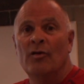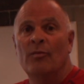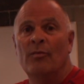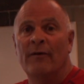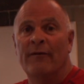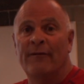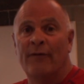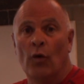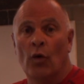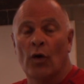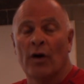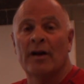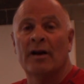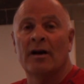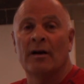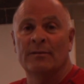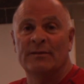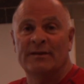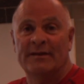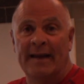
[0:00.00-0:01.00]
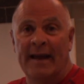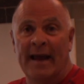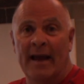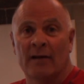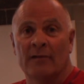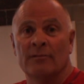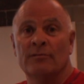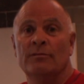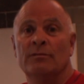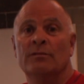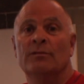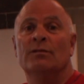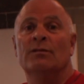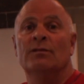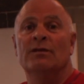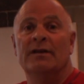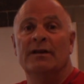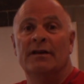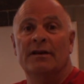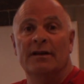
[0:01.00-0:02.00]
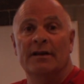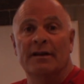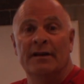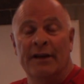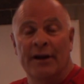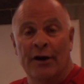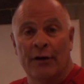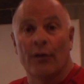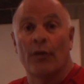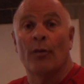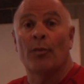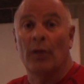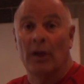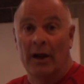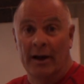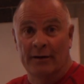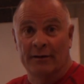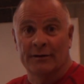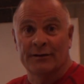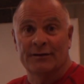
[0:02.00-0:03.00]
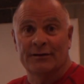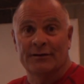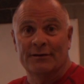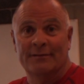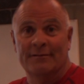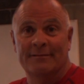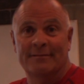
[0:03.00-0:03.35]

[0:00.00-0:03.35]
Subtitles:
before it comes down near the players.